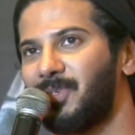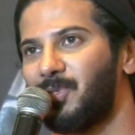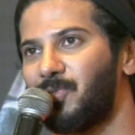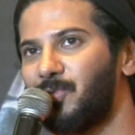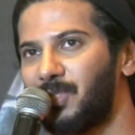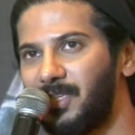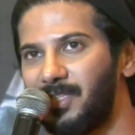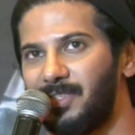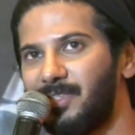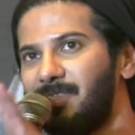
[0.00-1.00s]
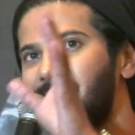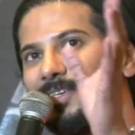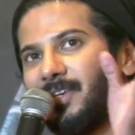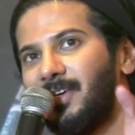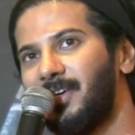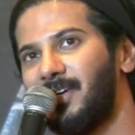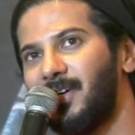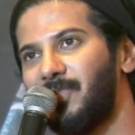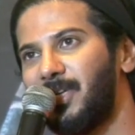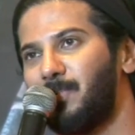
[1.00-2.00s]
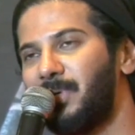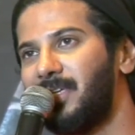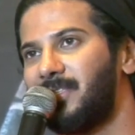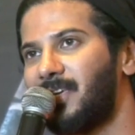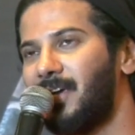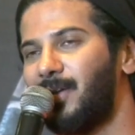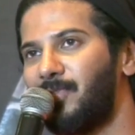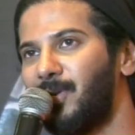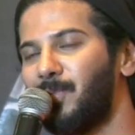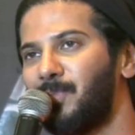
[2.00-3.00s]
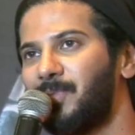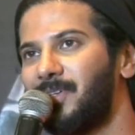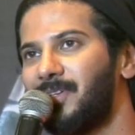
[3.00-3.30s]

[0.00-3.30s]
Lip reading: So if you see, this is a very big scale film.